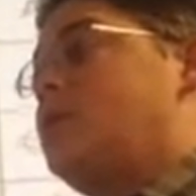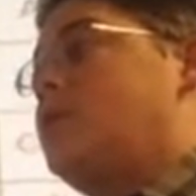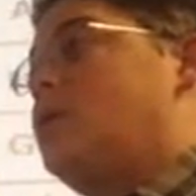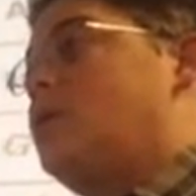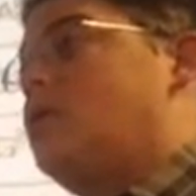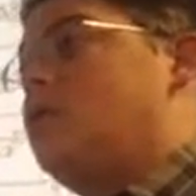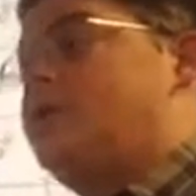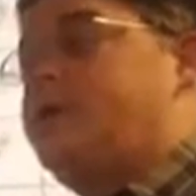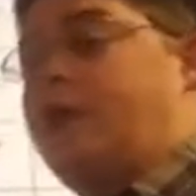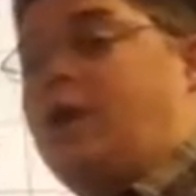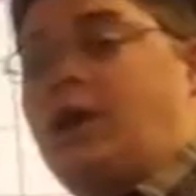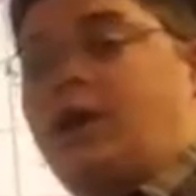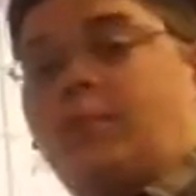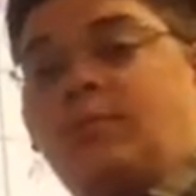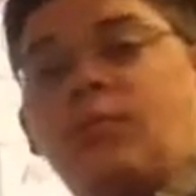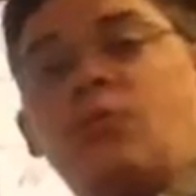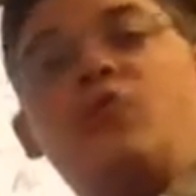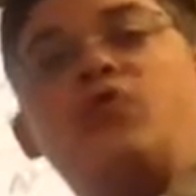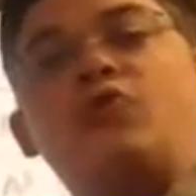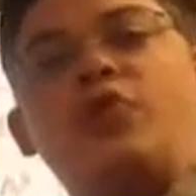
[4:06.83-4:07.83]
Okay,
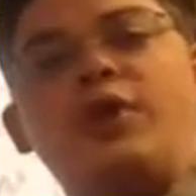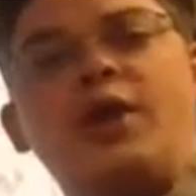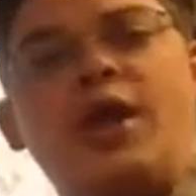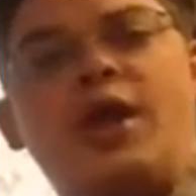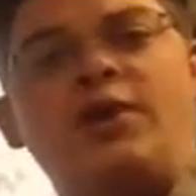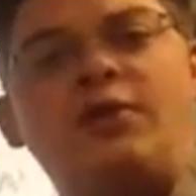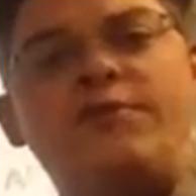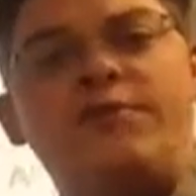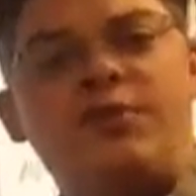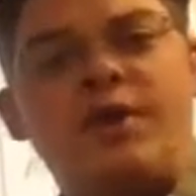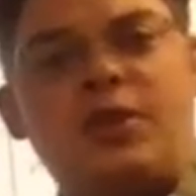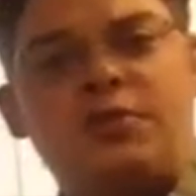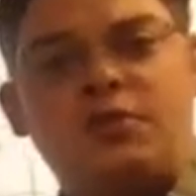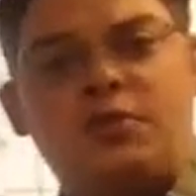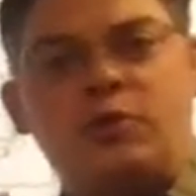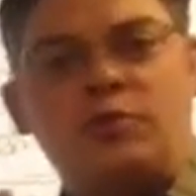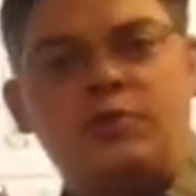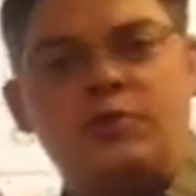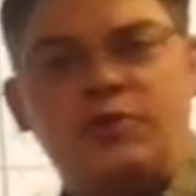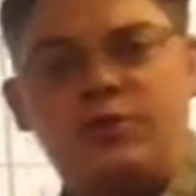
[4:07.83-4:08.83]
so now you've got
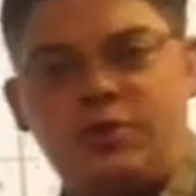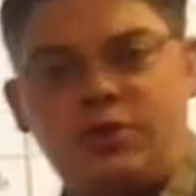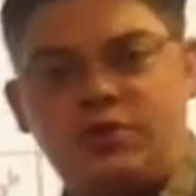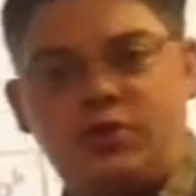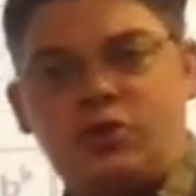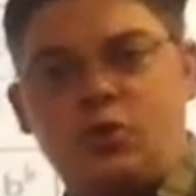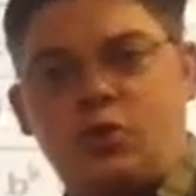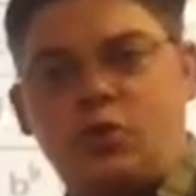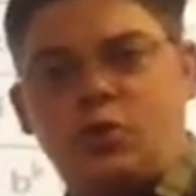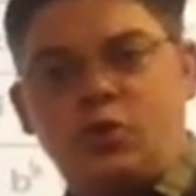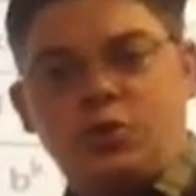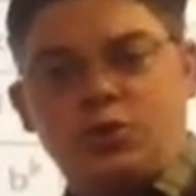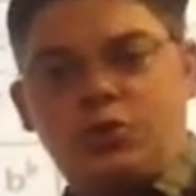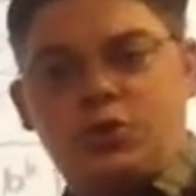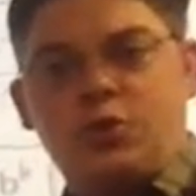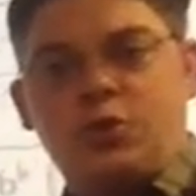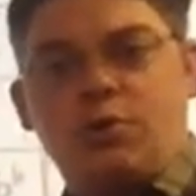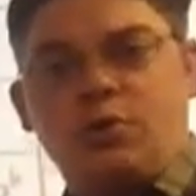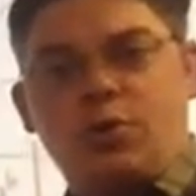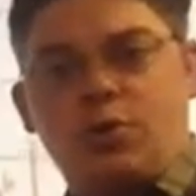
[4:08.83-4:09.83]
those 6 chords
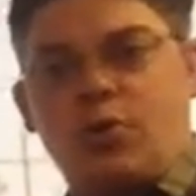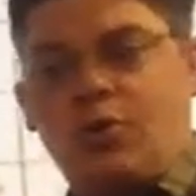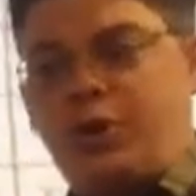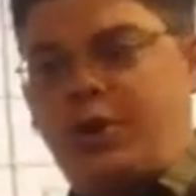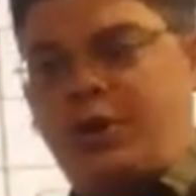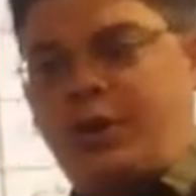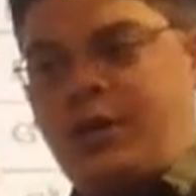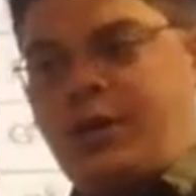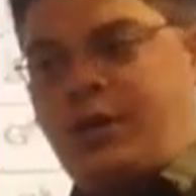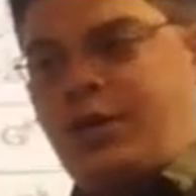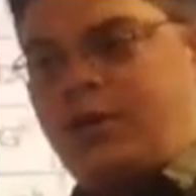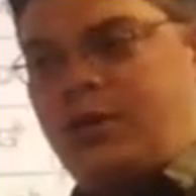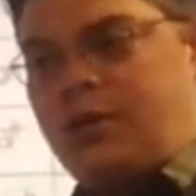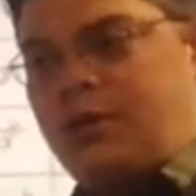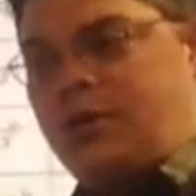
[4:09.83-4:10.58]
you're going to need.